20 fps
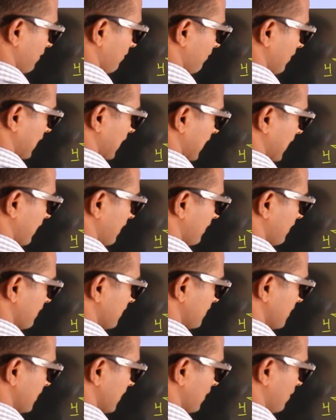we get
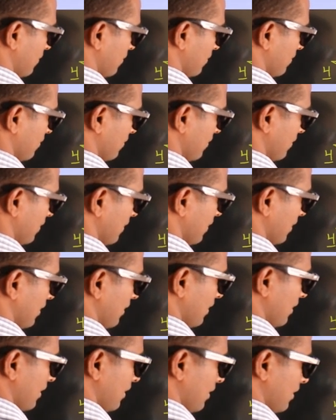0.
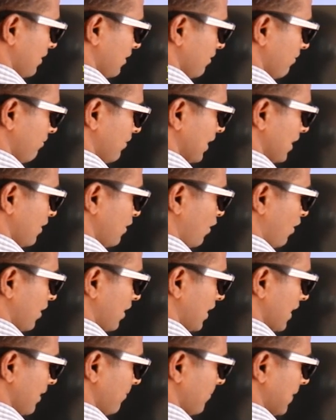We
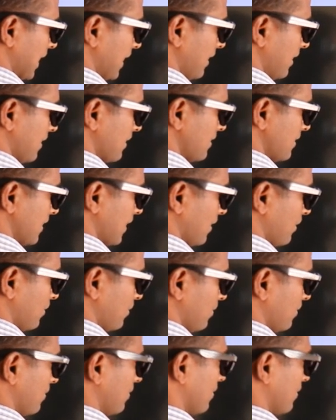got remainder 0,